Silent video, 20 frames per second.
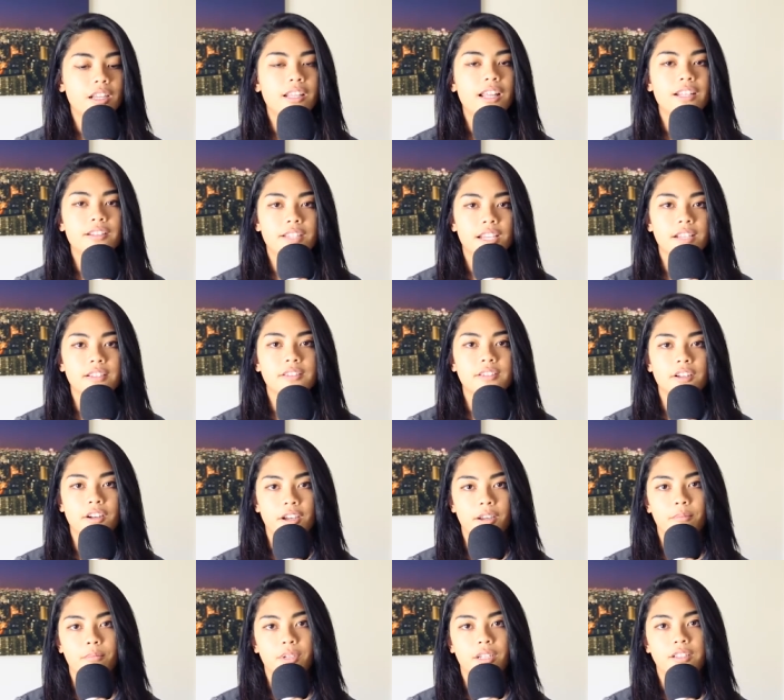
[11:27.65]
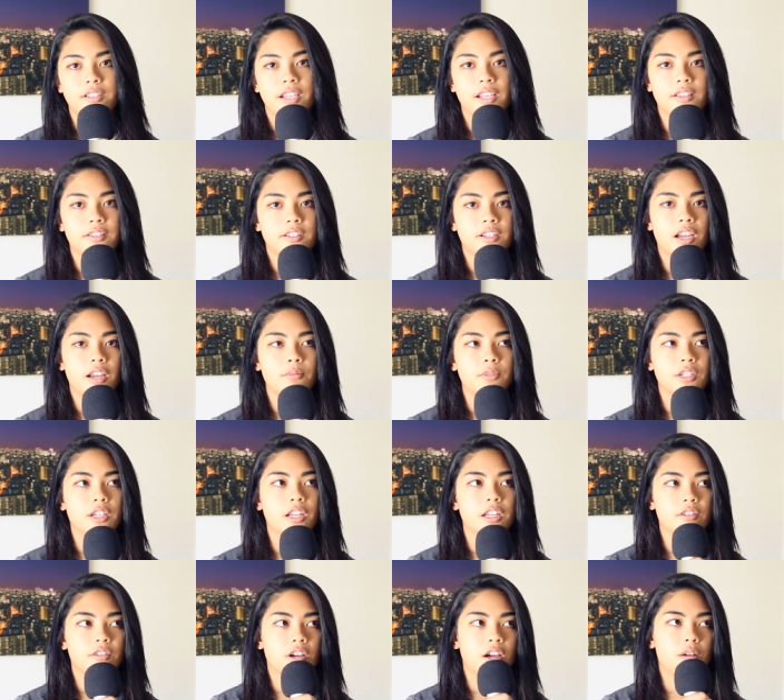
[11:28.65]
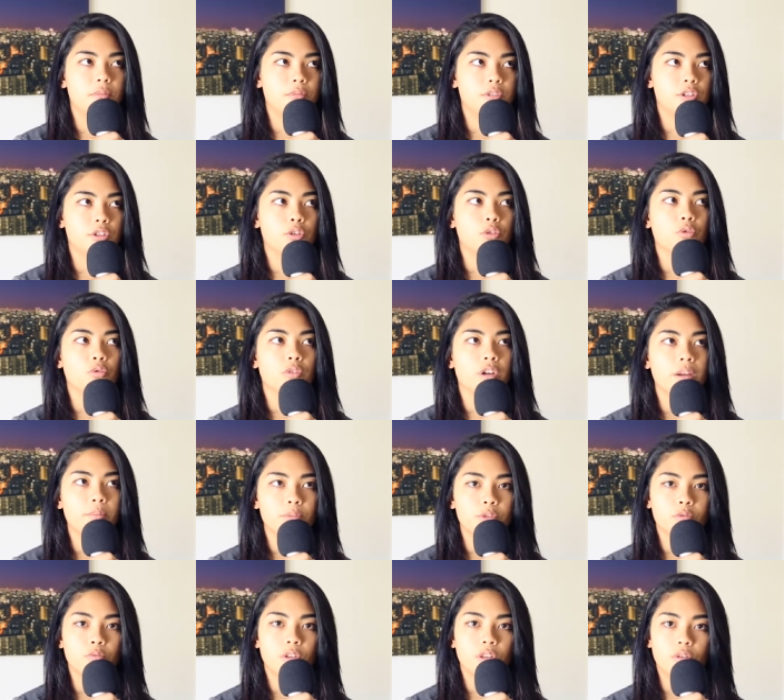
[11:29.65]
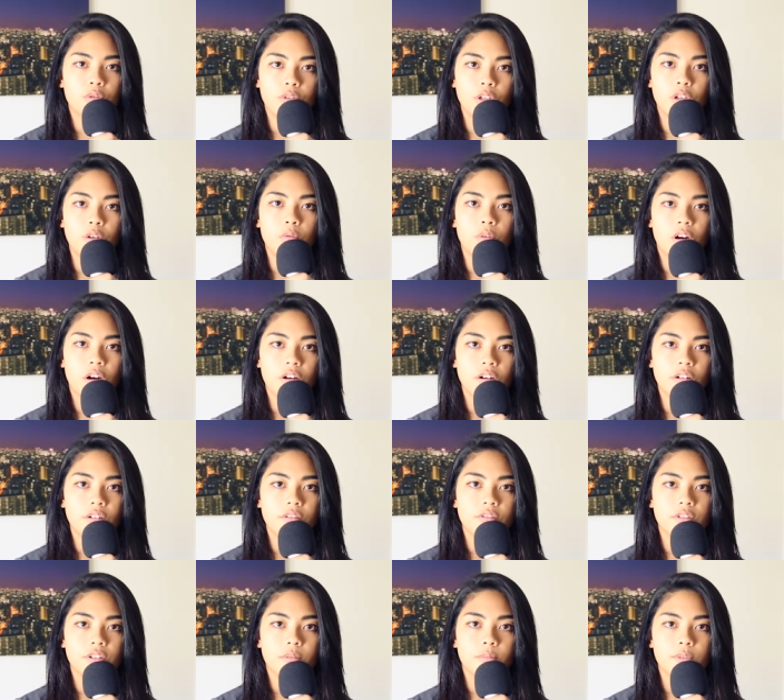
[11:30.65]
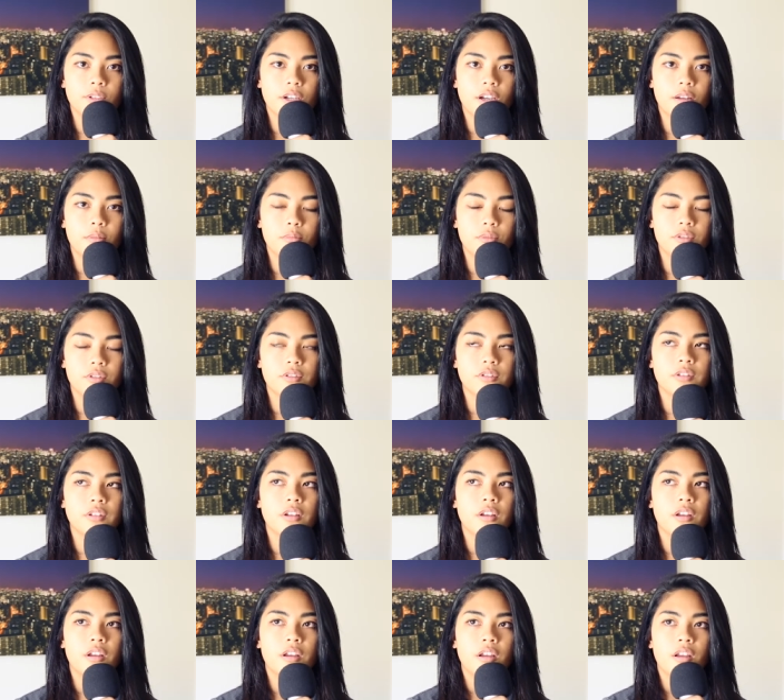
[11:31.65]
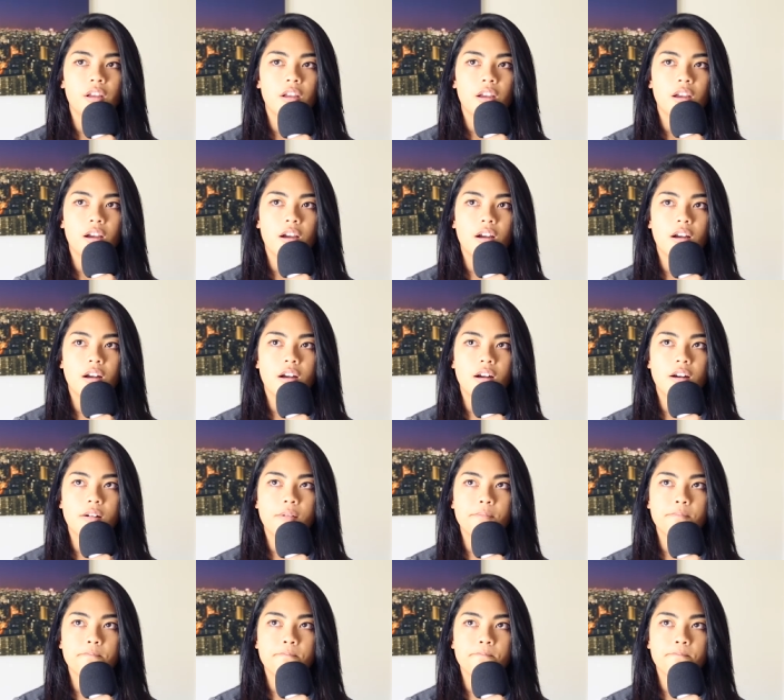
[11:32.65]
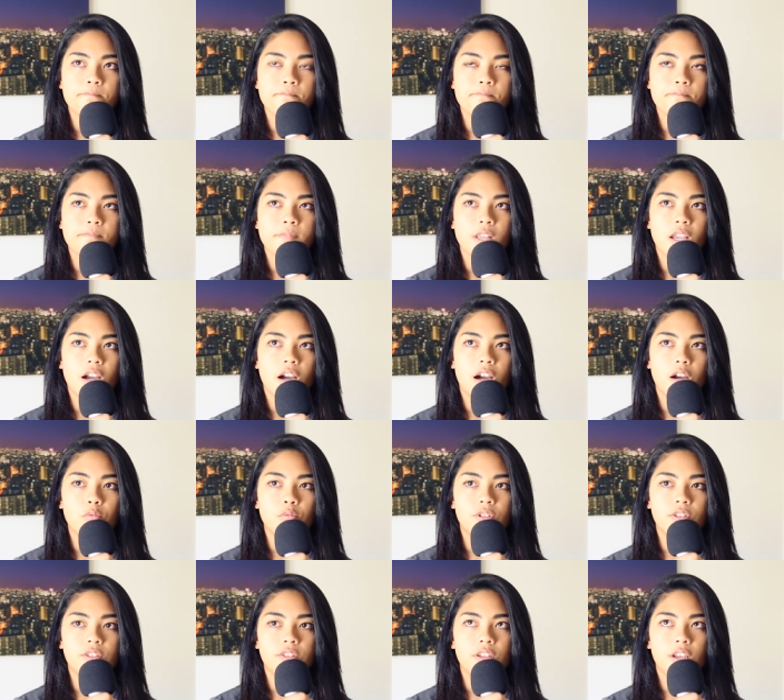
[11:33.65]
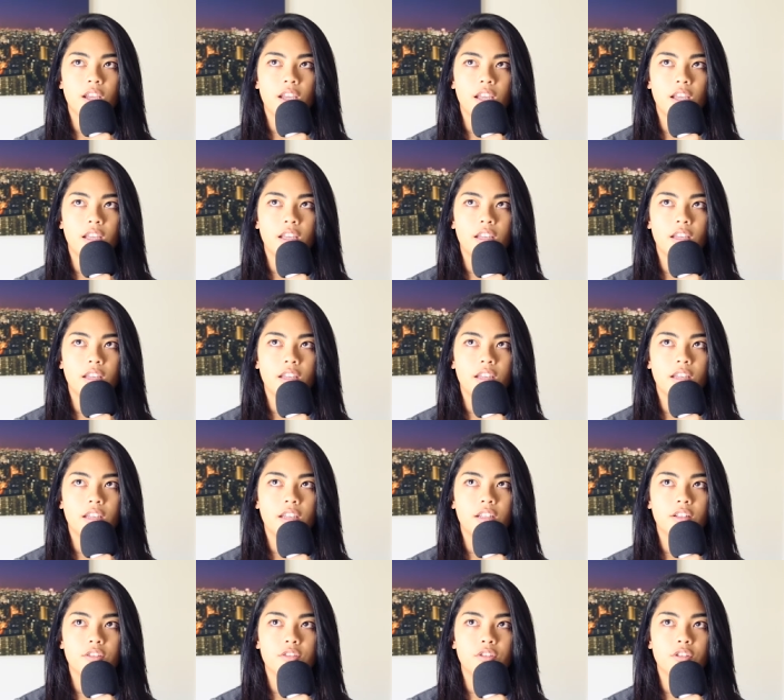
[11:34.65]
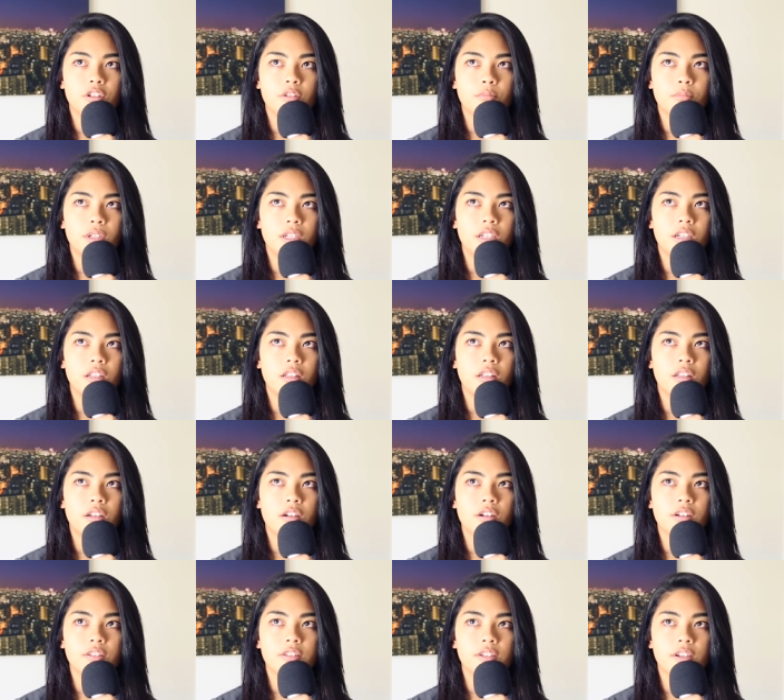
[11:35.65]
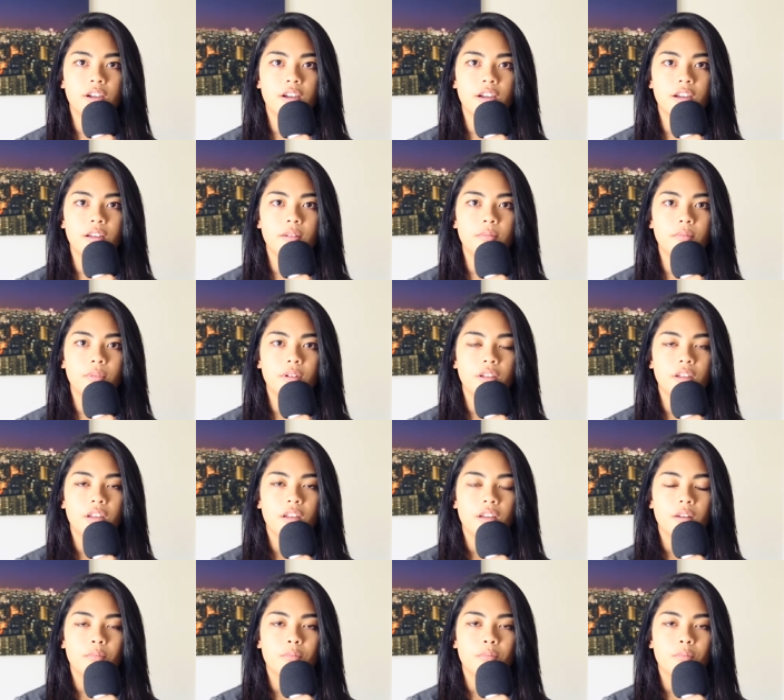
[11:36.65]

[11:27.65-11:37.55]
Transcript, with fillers: And that takes time. It takes time to kind of come to grips with who you are sometimes. I would say it took me a long time,